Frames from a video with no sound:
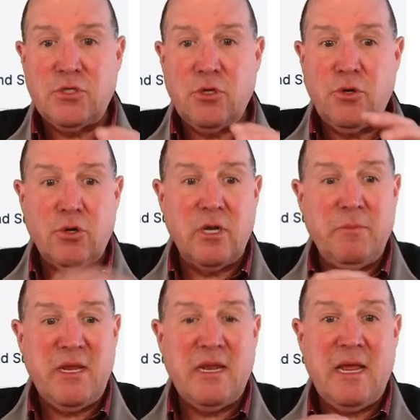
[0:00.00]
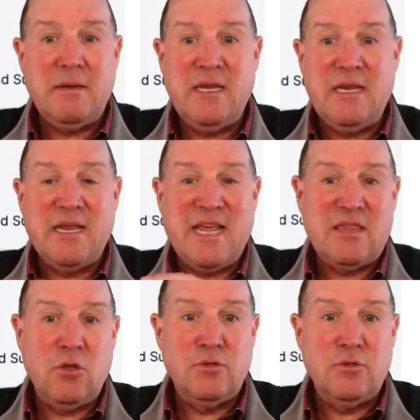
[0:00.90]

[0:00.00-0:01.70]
So you're going to be eh, need to get